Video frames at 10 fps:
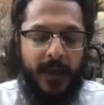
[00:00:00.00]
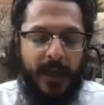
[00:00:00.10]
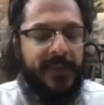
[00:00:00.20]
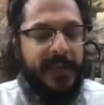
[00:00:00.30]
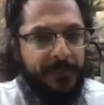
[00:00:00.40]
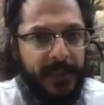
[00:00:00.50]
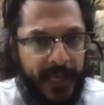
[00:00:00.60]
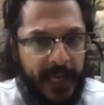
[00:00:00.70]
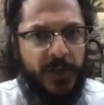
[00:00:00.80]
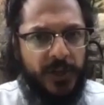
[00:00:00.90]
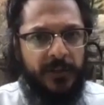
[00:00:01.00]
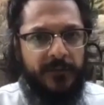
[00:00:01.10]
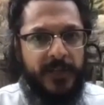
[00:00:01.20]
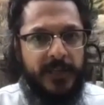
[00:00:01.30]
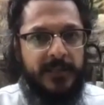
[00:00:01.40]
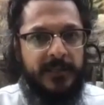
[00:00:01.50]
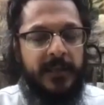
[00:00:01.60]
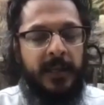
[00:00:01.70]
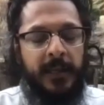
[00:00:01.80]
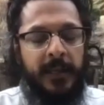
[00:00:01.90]
And the implication of this
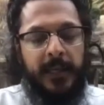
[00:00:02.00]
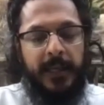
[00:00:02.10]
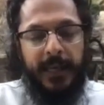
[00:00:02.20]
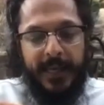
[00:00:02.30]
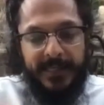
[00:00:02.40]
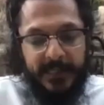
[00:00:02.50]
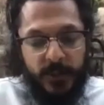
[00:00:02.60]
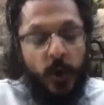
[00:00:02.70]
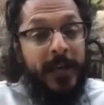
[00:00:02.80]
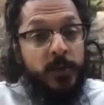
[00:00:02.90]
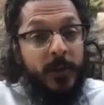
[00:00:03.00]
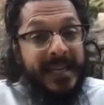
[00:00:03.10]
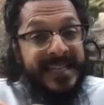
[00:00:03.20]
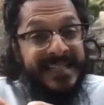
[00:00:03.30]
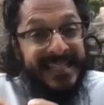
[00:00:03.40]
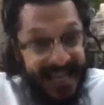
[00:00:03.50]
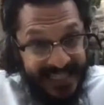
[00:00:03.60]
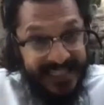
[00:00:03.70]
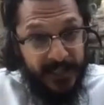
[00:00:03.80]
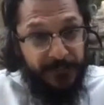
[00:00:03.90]
is he's trying to
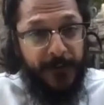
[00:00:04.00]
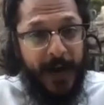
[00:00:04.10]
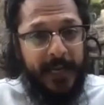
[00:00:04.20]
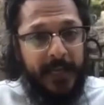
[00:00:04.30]
intensify